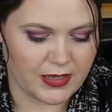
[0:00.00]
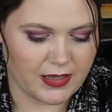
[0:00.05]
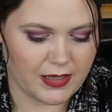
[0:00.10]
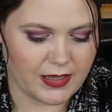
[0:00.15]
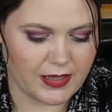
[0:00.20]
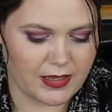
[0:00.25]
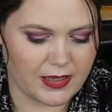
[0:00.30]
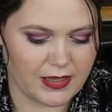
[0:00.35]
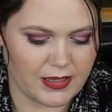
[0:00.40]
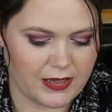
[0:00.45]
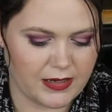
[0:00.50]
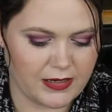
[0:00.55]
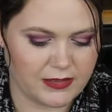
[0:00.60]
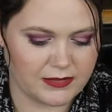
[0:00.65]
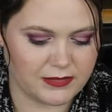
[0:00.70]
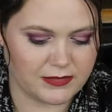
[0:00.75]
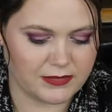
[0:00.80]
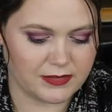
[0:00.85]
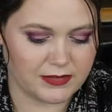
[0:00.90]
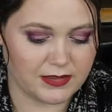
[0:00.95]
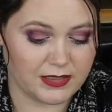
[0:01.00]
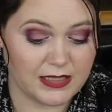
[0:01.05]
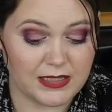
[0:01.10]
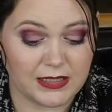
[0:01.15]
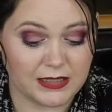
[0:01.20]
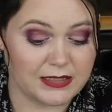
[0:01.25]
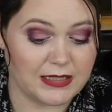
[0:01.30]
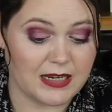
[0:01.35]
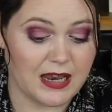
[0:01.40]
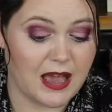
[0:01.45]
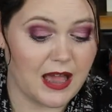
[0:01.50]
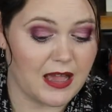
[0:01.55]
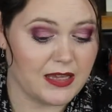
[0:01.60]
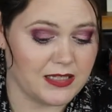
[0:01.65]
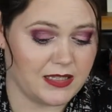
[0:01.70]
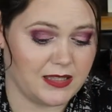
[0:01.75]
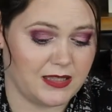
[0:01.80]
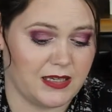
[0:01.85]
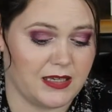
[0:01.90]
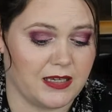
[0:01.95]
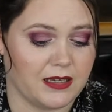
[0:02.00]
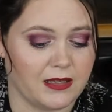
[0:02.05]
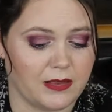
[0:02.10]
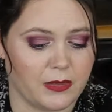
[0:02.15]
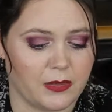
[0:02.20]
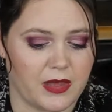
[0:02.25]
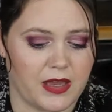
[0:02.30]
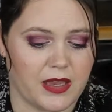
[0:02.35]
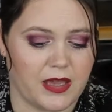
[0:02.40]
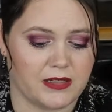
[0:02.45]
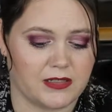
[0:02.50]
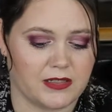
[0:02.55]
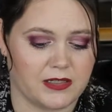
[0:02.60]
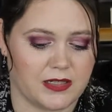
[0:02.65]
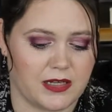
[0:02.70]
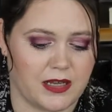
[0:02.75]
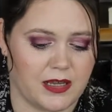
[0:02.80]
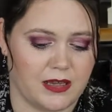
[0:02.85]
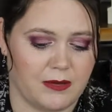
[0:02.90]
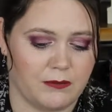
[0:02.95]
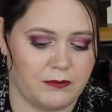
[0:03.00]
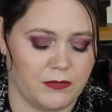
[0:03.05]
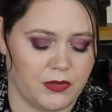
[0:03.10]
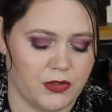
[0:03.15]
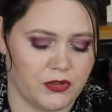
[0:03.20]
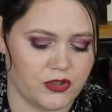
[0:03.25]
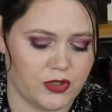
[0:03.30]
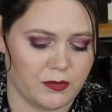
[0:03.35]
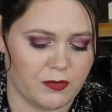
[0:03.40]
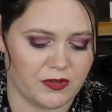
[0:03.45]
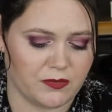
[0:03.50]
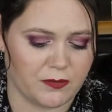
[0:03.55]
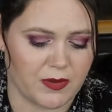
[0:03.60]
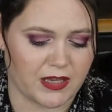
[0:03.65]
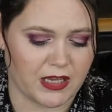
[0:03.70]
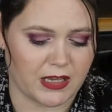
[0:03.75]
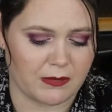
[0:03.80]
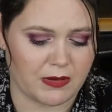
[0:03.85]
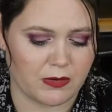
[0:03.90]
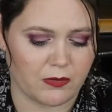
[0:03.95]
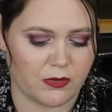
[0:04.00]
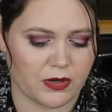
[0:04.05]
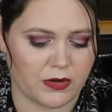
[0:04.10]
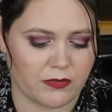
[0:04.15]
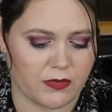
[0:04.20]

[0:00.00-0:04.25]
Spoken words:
And the last thing that YouTube is making me want